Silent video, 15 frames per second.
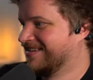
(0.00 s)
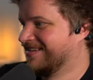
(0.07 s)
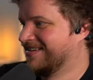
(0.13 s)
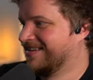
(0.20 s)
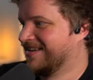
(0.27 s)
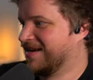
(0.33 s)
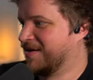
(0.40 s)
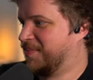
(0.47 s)

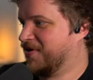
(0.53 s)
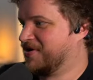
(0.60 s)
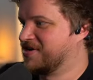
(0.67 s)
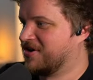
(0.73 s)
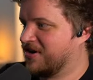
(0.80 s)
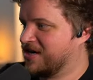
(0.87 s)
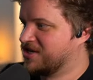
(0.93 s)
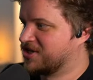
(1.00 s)
You're gonna put
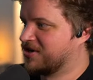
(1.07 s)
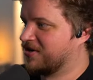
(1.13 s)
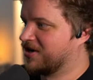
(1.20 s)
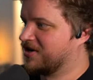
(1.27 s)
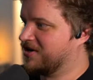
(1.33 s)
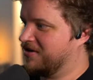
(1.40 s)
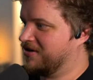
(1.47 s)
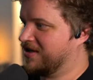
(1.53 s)
cottagecore
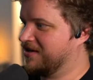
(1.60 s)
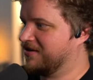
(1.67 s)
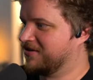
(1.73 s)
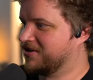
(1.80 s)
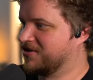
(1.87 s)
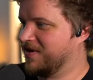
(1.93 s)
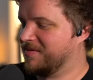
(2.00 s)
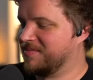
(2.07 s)
girly in your
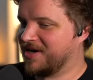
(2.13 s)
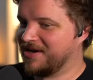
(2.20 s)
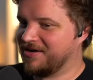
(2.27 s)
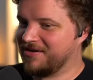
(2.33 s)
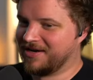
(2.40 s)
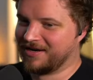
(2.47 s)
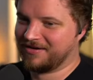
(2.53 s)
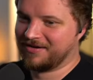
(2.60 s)
Twitter bio
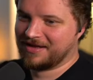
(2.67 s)
now.